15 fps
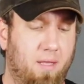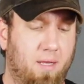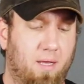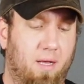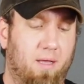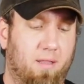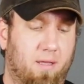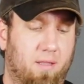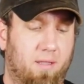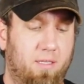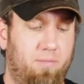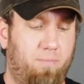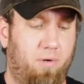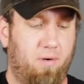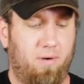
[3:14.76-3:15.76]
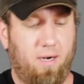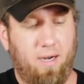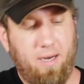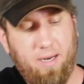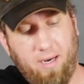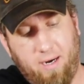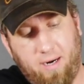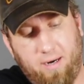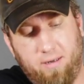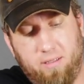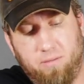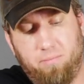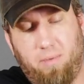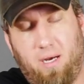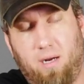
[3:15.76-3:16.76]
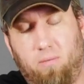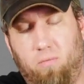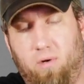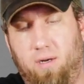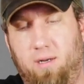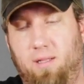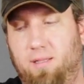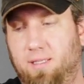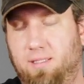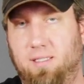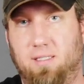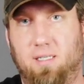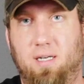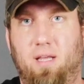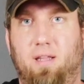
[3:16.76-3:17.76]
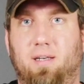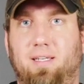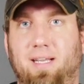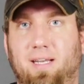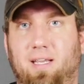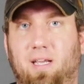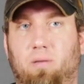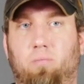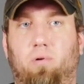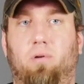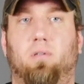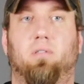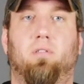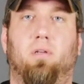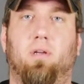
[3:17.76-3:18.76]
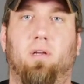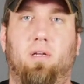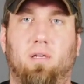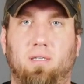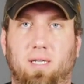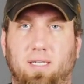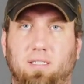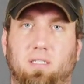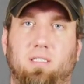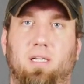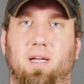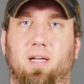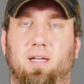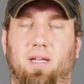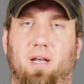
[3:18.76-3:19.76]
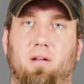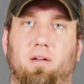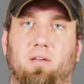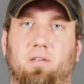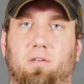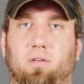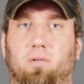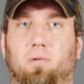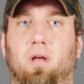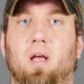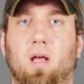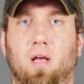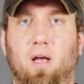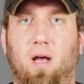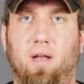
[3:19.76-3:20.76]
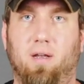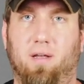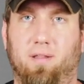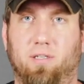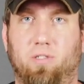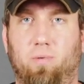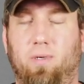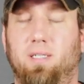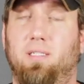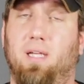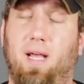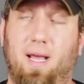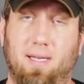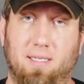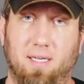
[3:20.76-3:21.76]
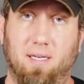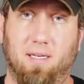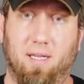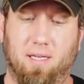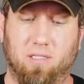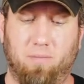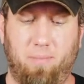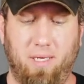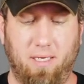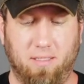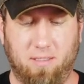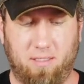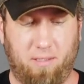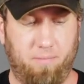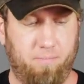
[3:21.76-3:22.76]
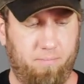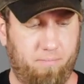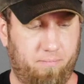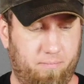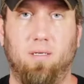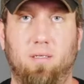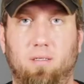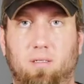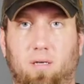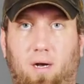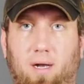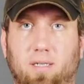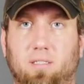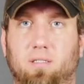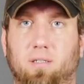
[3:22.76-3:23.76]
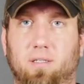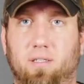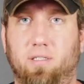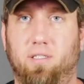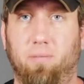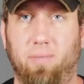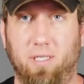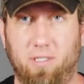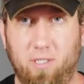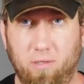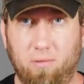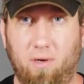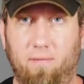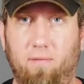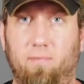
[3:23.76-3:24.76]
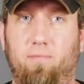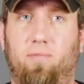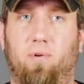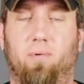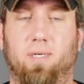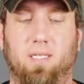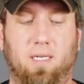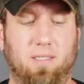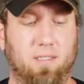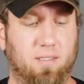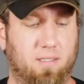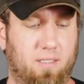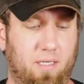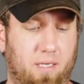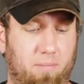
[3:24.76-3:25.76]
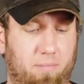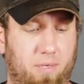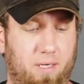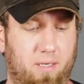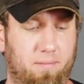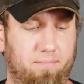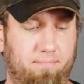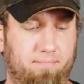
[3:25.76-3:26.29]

And then this port right here, this bottom one, this is another 10 gig port, so you can daisy chain it down into another switch at 10 gig speeds. Honestly, there should be two of them for redundancy, but